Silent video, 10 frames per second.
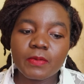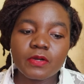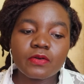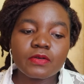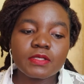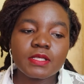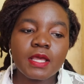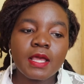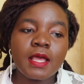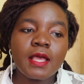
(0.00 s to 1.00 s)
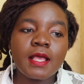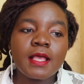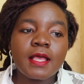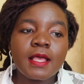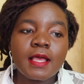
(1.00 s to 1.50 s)
because
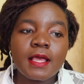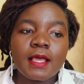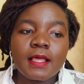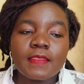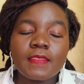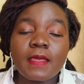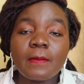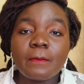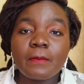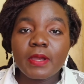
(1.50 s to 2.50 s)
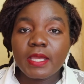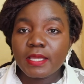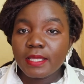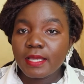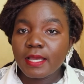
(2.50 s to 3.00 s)
they
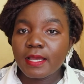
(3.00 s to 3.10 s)
may